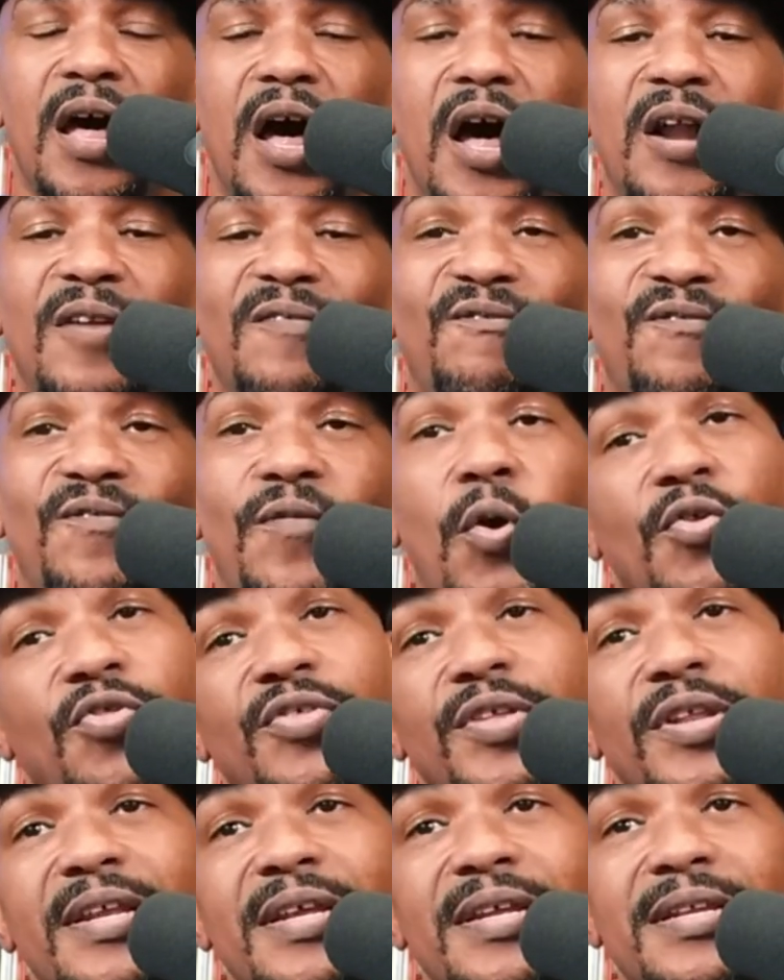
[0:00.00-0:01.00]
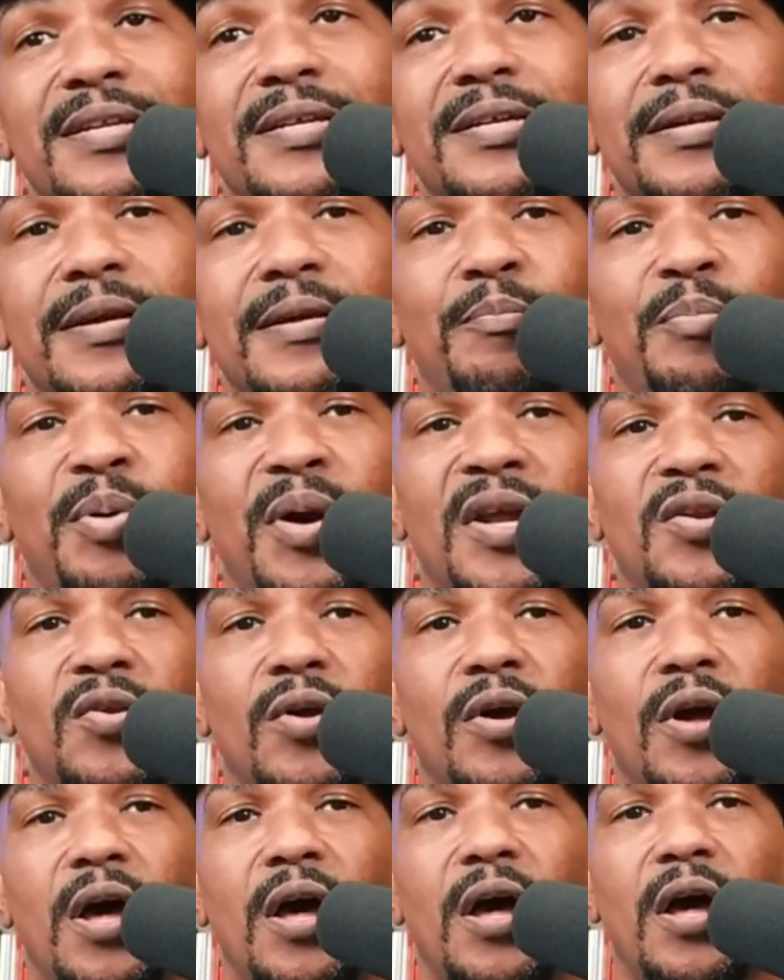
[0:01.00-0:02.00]
unfortunate
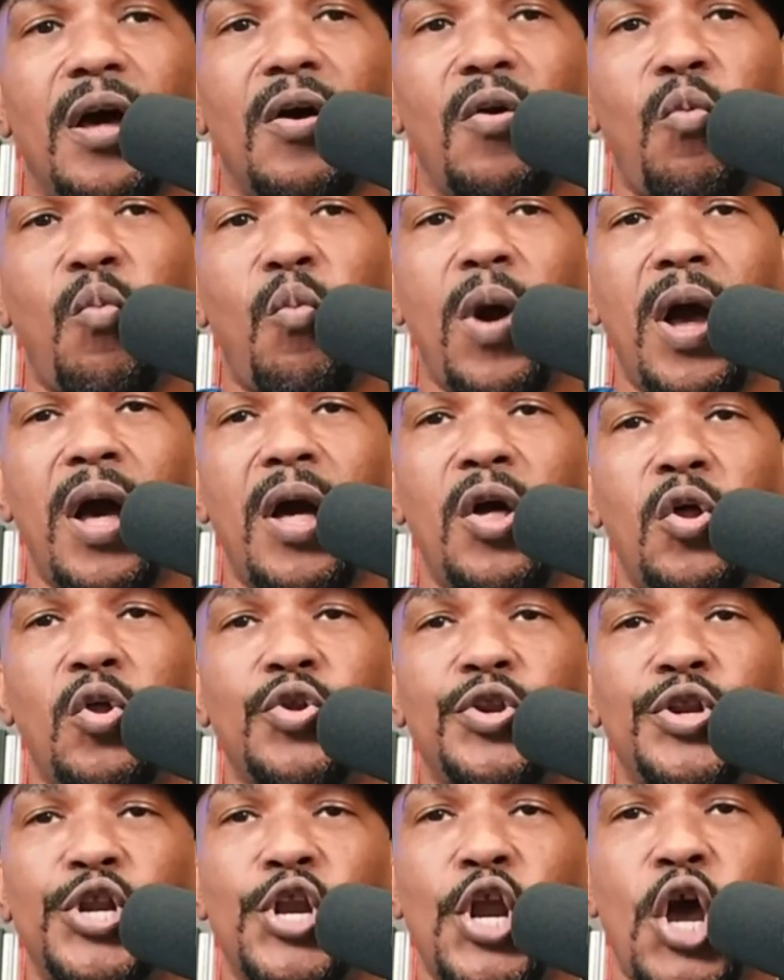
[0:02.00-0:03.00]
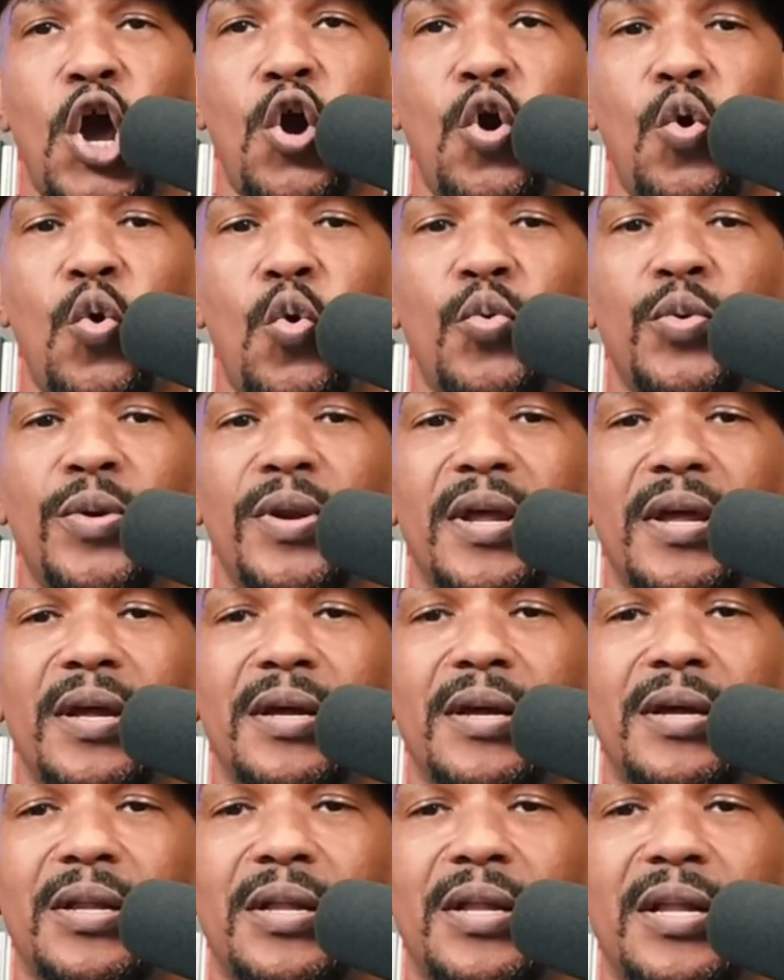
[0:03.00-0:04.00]
but uh, well-known
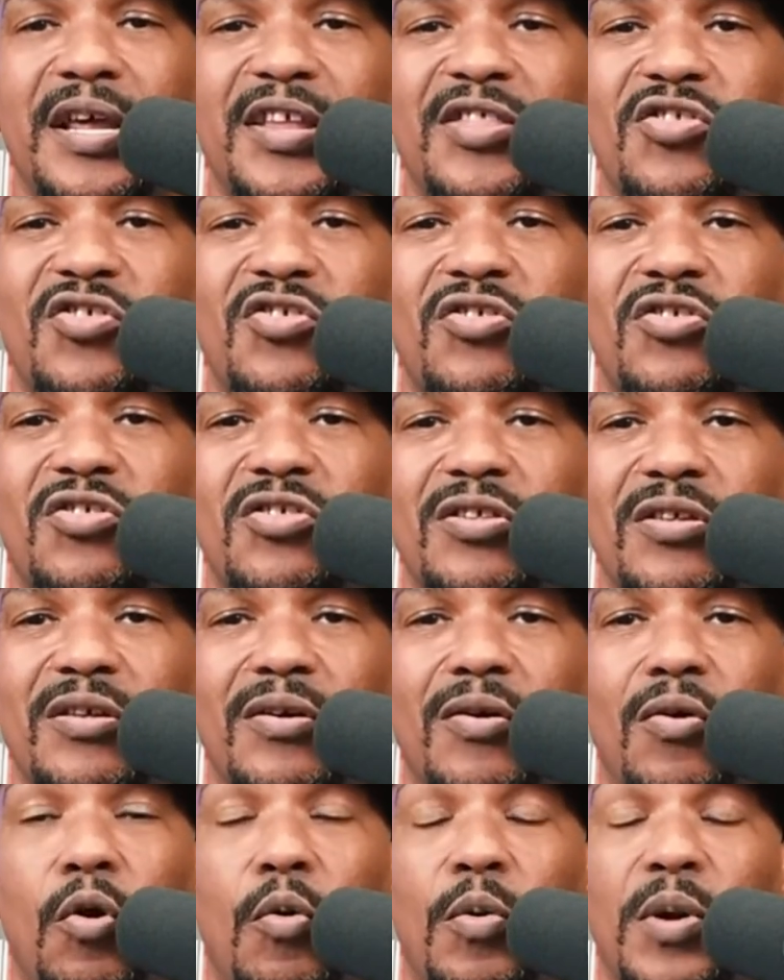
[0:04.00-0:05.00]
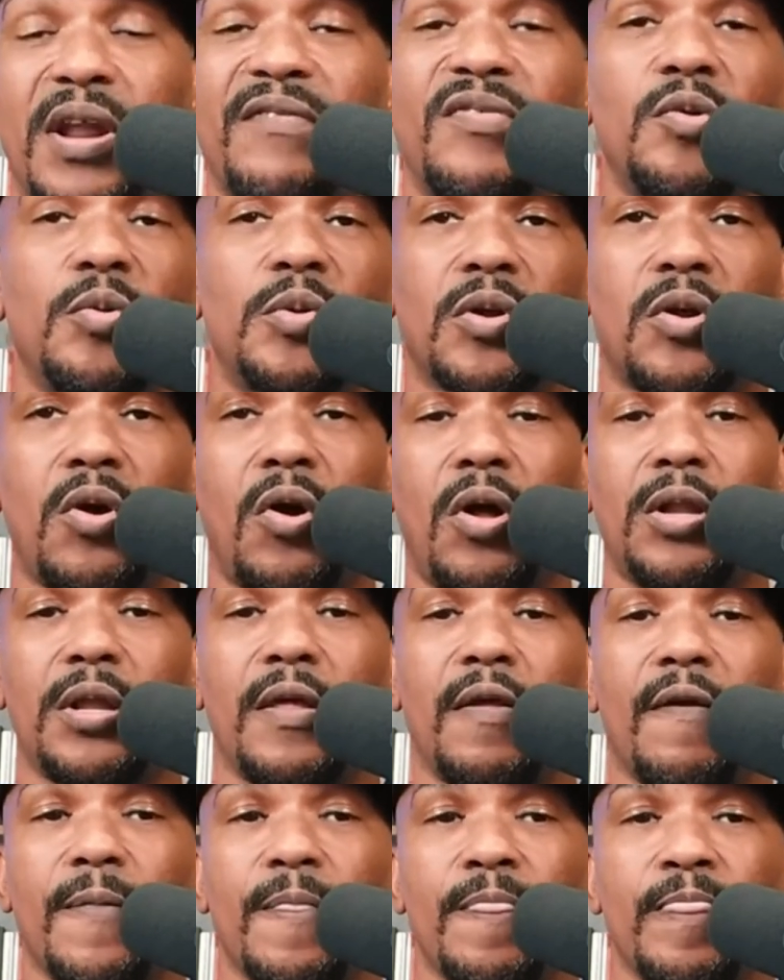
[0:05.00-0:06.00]
glitch, or whatever you want to call
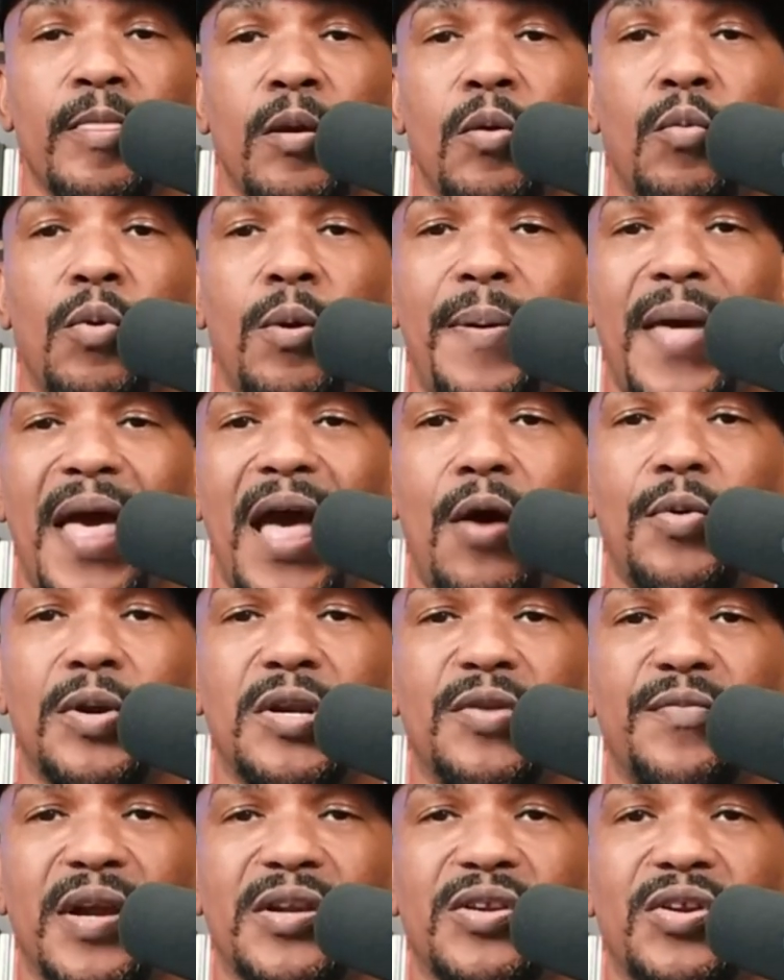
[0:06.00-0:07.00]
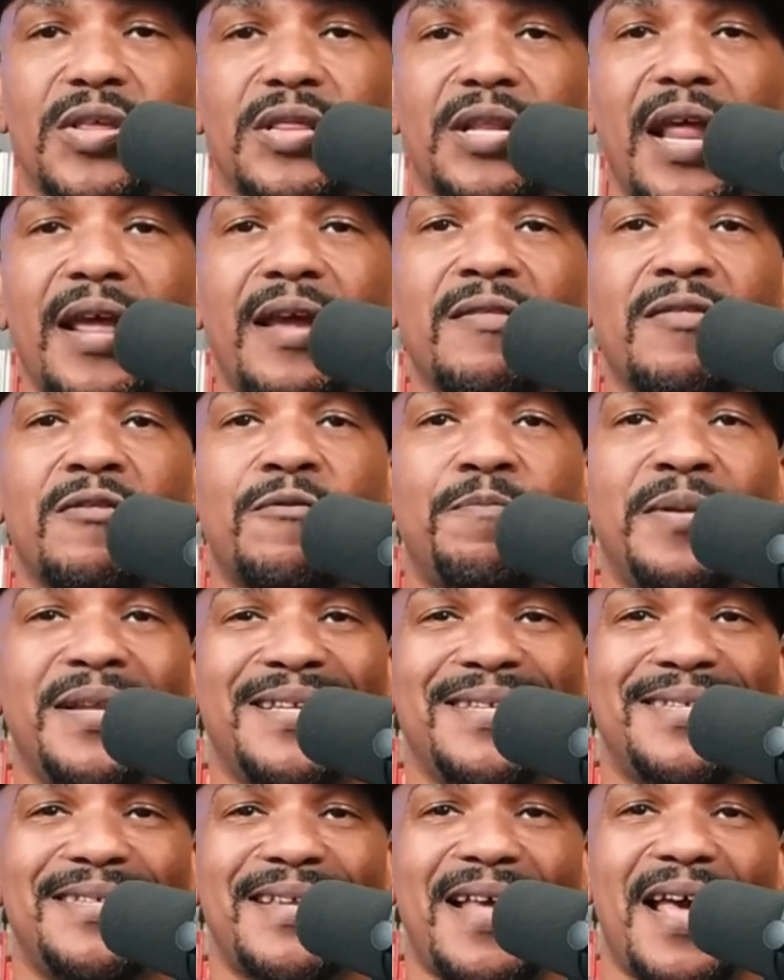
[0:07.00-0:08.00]
it, with PowerDirector. It's like a
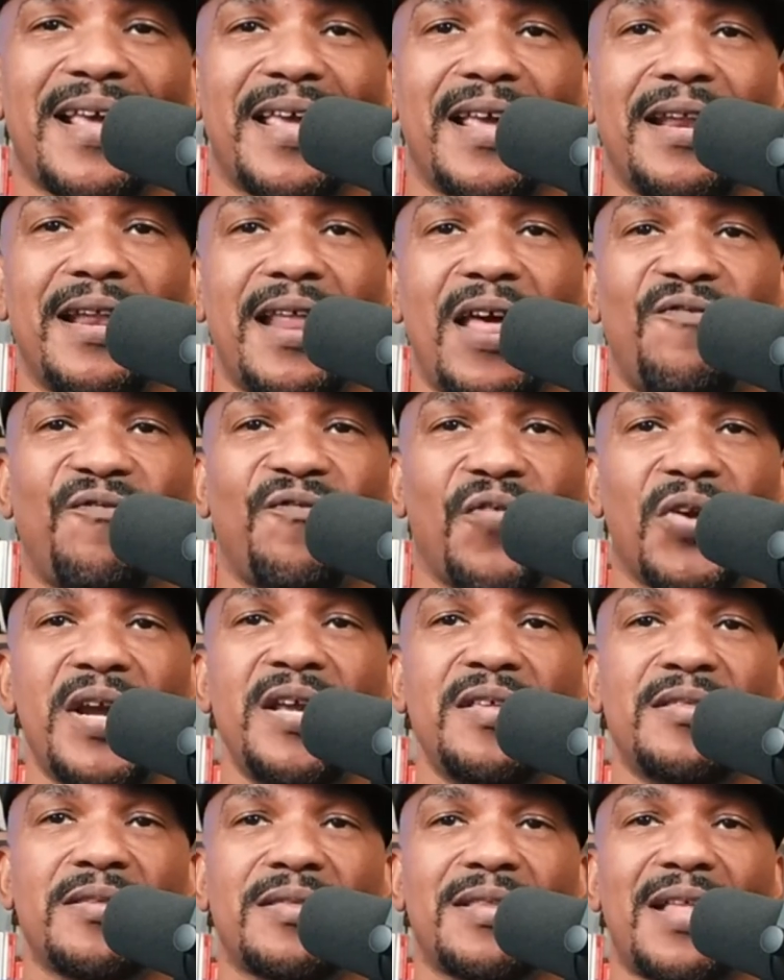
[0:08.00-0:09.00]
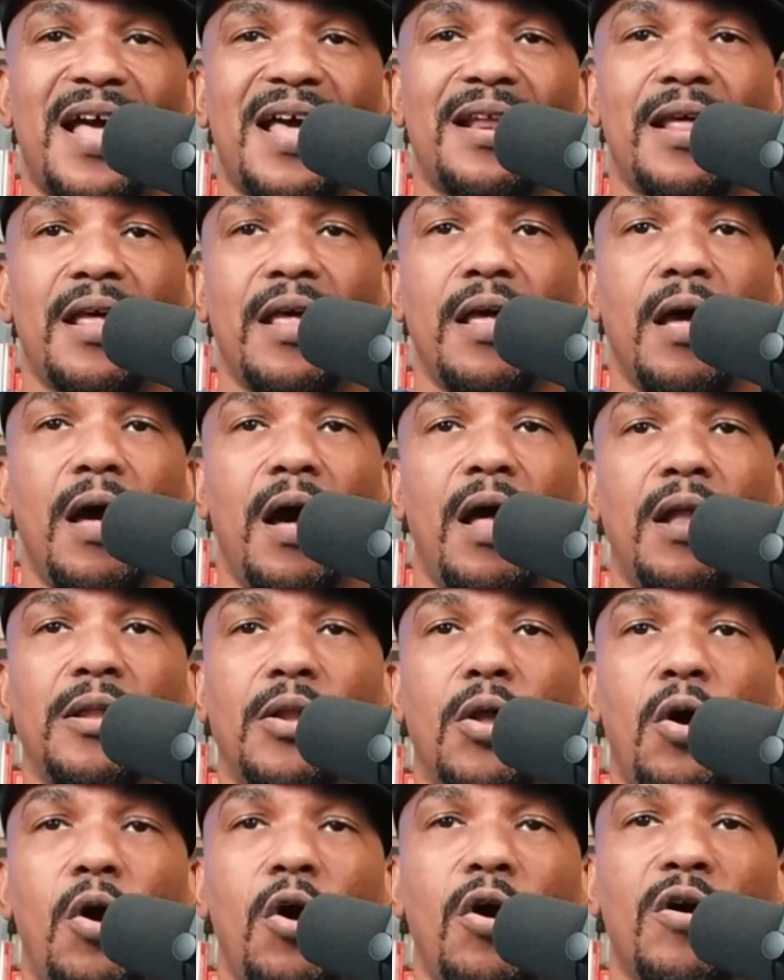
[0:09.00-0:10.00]
split second. That freeze is not a
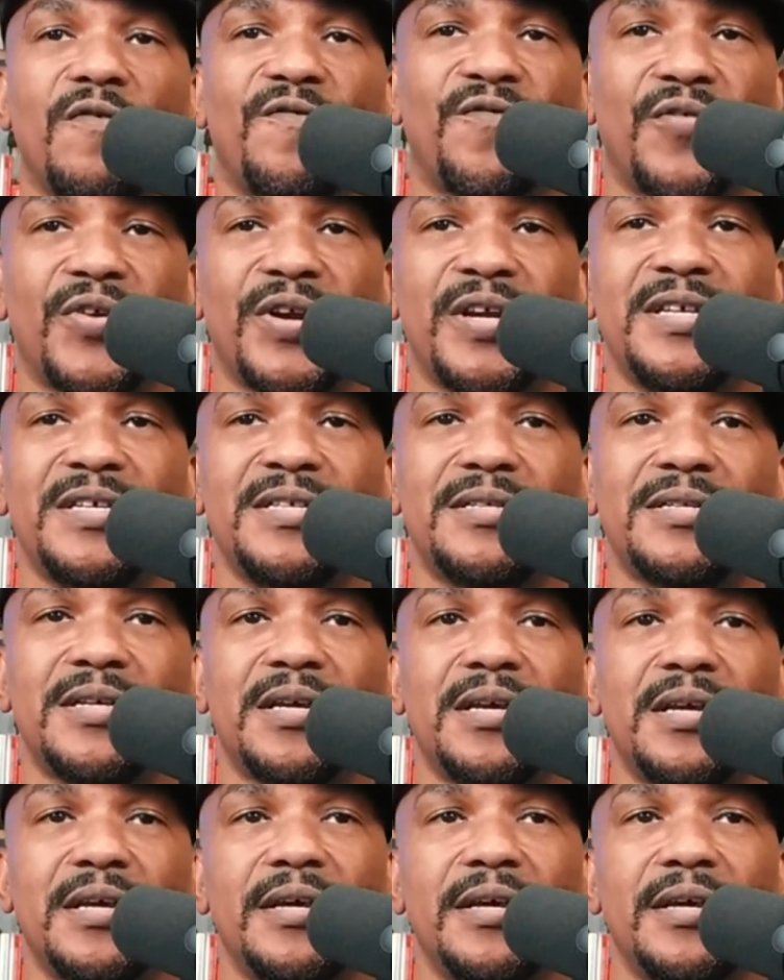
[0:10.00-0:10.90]
long freeze.